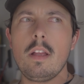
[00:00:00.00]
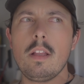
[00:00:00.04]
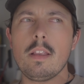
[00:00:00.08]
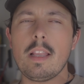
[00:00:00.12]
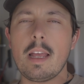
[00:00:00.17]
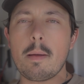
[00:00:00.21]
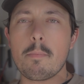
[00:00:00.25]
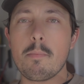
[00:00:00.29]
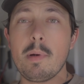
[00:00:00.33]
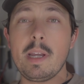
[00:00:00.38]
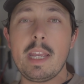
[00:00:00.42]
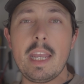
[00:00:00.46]

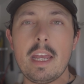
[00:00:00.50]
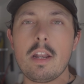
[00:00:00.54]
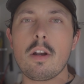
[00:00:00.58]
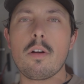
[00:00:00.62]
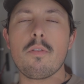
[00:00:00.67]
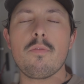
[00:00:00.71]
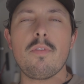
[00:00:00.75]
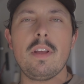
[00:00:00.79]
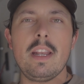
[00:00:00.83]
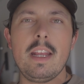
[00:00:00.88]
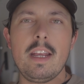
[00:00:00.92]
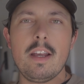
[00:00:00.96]
like
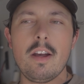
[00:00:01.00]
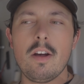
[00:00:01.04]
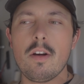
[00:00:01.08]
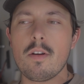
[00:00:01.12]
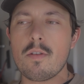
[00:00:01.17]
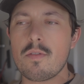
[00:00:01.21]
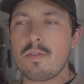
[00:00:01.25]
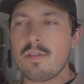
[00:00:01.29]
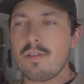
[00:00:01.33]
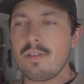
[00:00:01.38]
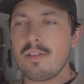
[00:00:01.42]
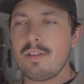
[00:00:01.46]
beginner
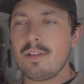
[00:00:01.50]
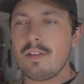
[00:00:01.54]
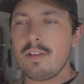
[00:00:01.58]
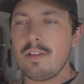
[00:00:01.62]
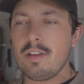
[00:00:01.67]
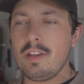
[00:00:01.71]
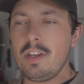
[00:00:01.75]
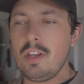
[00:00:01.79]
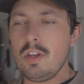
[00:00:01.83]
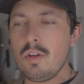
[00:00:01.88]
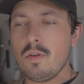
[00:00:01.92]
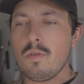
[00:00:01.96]
videos,
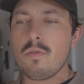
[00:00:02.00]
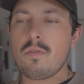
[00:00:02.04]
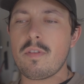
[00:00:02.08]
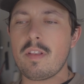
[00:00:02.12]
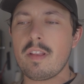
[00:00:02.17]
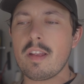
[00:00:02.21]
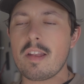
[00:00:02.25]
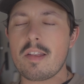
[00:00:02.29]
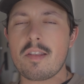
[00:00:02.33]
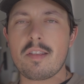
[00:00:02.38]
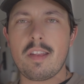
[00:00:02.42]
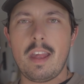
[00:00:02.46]
use
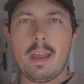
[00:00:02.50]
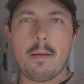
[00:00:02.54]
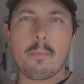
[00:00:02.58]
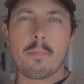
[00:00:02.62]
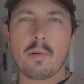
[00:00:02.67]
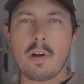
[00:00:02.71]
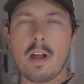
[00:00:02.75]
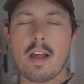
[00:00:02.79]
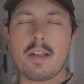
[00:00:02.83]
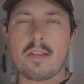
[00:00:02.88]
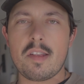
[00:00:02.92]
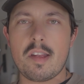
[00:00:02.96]
this same
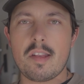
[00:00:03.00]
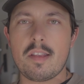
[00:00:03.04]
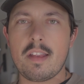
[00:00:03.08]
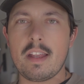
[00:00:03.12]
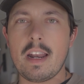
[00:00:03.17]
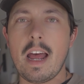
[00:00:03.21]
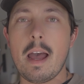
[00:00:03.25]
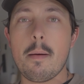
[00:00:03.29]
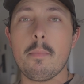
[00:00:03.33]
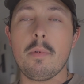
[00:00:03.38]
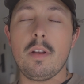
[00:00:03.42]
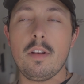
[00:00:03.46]
process that
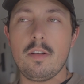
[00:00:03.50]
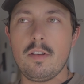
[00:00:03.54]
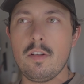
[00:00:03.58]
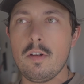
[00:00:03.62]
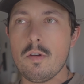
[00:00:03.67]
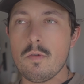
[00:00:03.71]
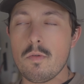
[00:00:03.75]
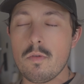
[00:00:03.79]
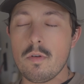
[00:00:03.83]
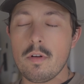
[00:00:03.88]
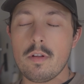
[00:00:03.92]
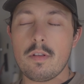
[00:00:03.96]
I'm going to
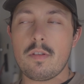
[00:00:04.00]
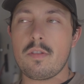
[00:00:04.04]
do.